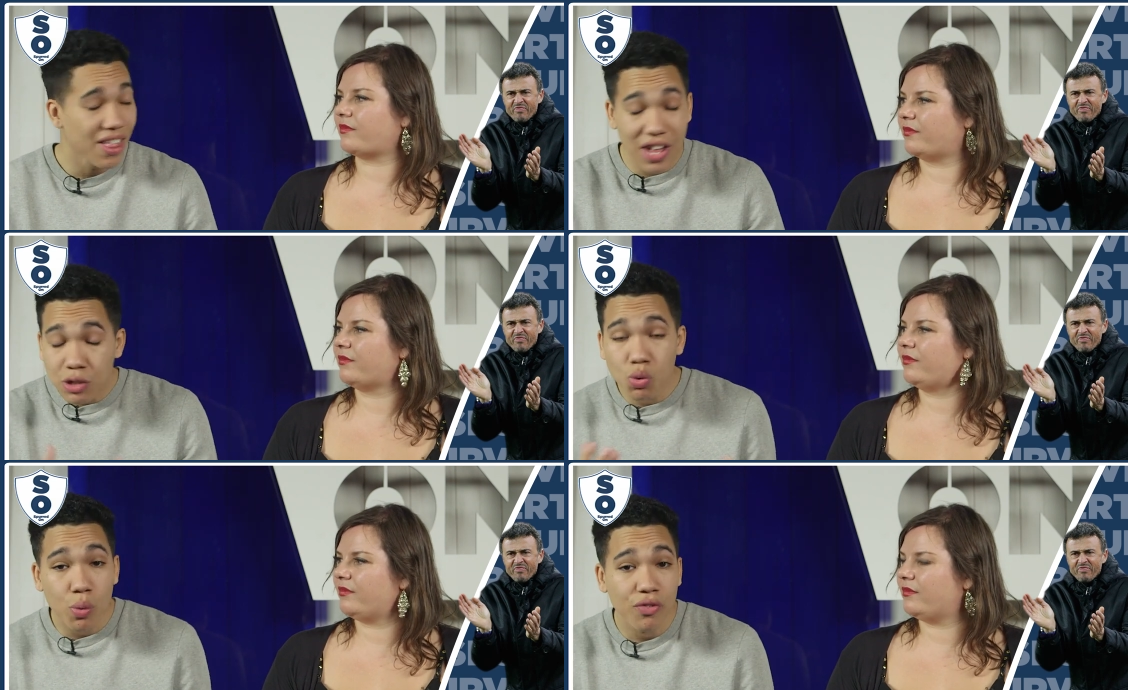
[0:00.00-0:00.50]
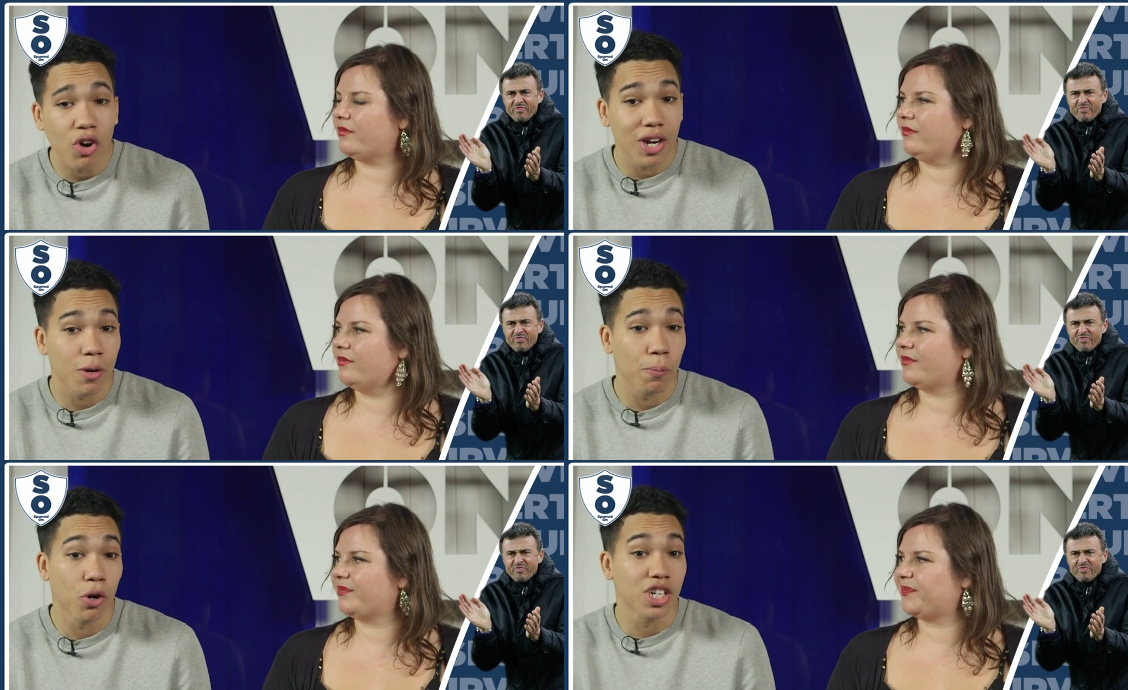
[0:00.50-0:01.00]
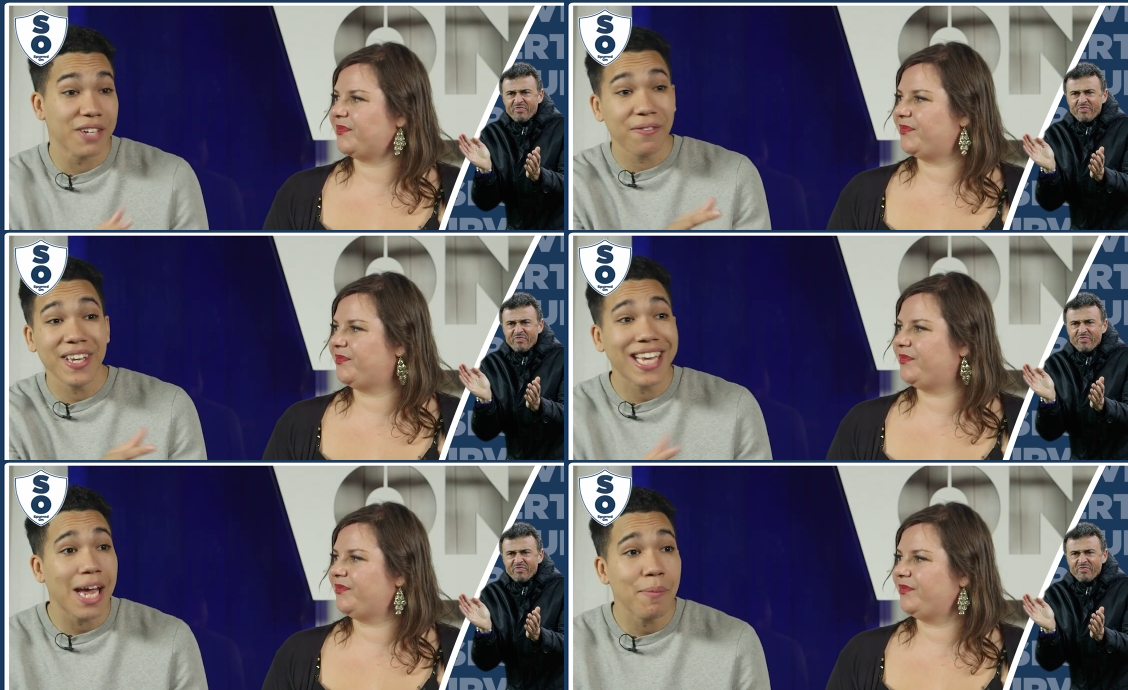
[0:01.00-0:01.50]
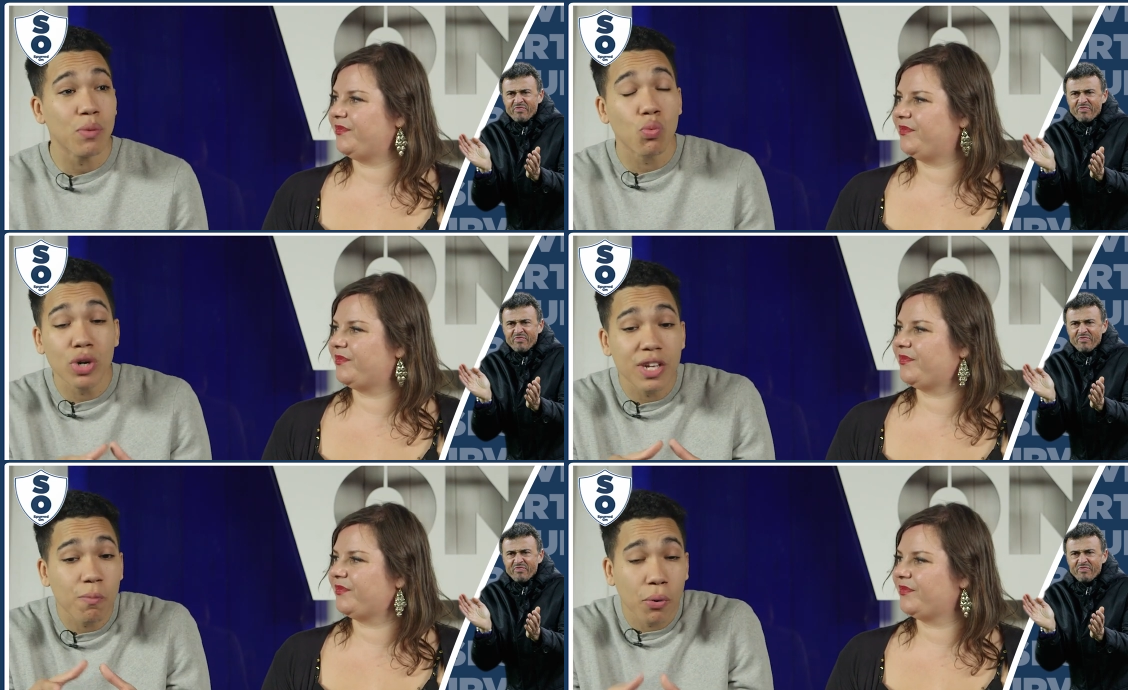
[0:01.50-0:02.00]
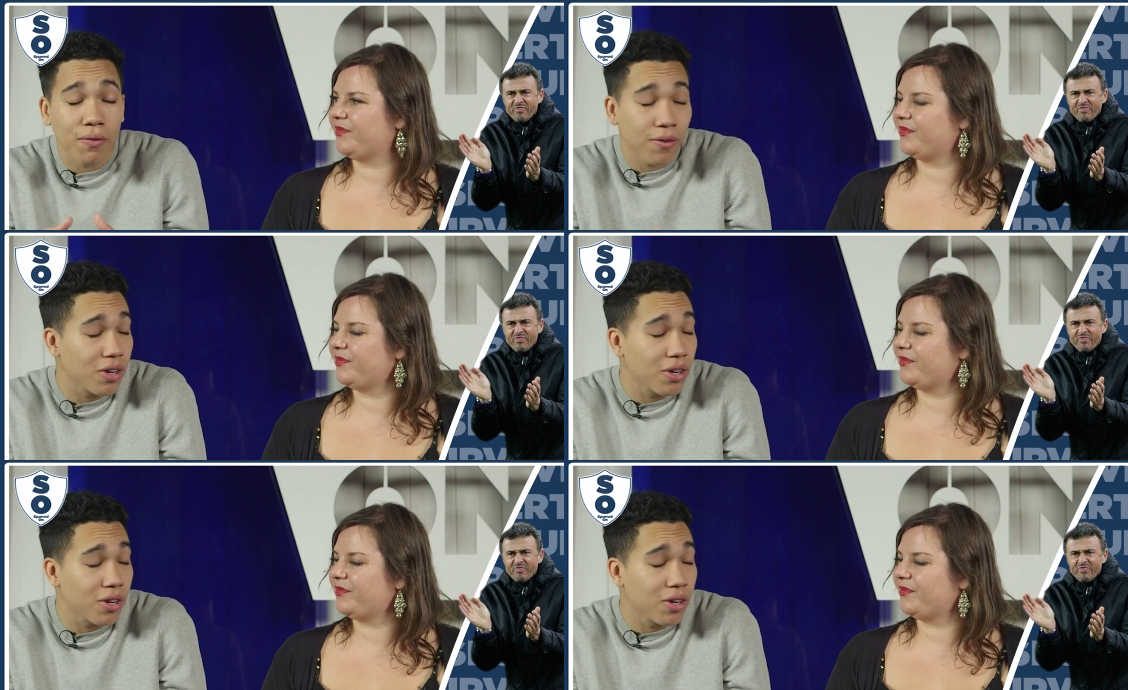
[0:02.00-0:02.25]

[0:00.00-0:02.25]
Speaker 1: That's what we've got on the potch. If he came in, would he have put a